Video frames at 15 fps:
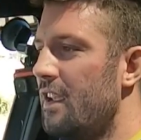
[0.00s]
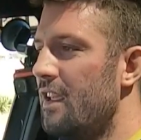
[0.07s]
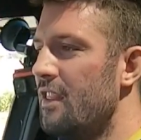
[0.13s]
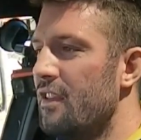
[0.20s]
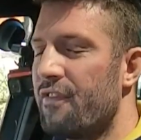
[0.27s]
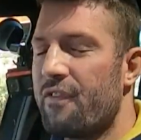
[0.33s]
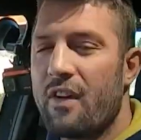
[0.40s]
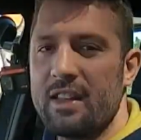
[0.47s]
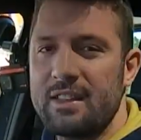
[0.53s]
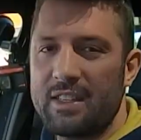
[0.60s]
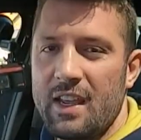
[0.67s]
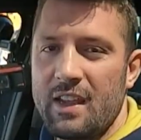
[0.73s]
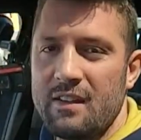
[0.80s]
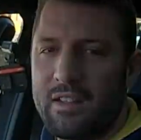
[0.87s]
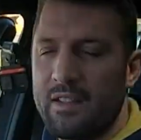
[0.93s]
in the
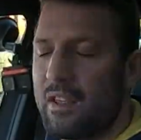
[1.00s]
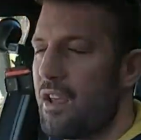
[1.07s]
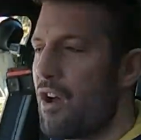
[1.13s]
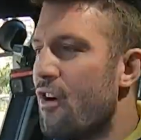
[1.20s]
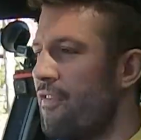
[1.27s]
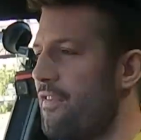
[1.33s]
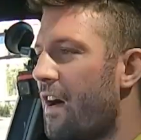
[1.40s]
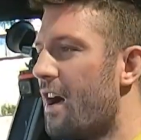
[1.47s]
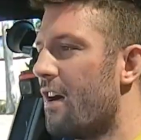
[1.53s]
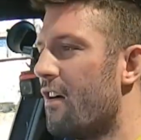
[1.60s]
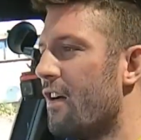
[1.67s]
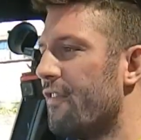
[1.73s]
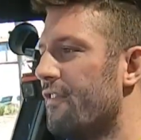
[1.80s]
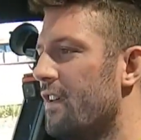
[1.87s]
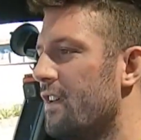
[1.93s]
front end than the Golf
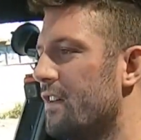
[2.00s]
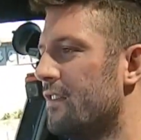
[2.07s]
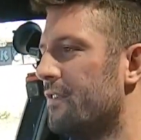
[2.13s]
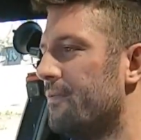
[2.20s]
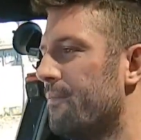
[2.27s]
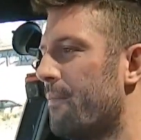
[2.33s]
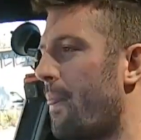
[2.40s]
R, I feel,